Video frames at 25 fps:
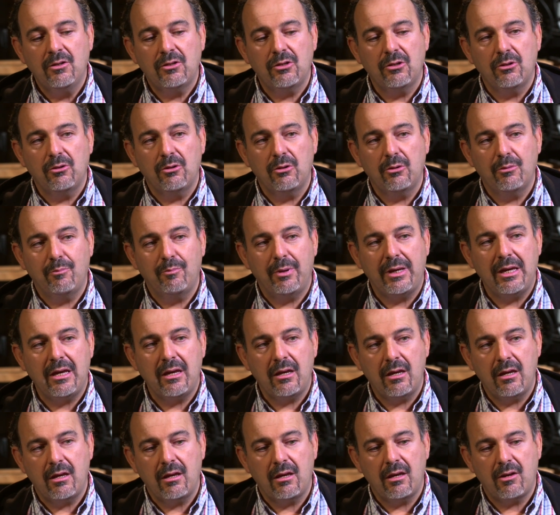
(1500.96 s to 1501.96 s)
to
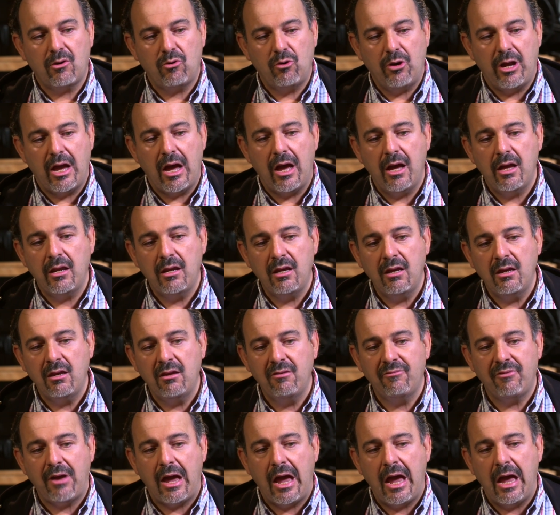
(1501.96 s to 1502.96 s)
be
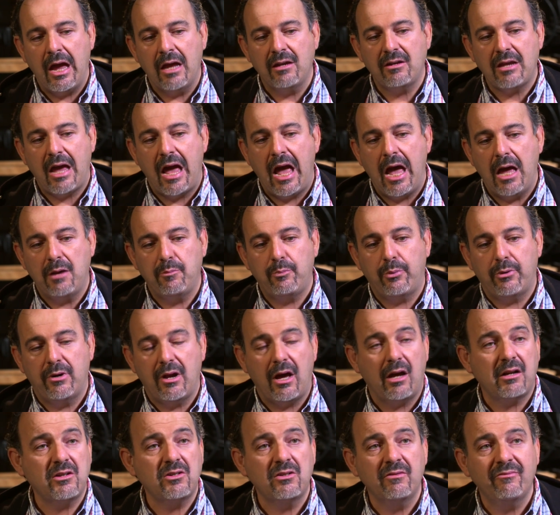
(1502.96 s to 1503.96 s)
creative and add
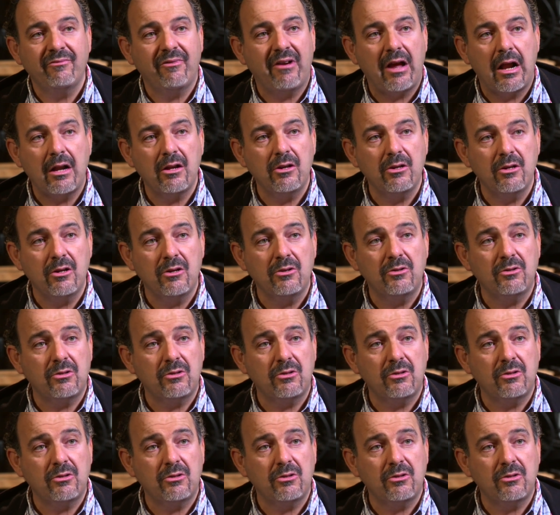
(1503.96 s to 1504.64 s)
production value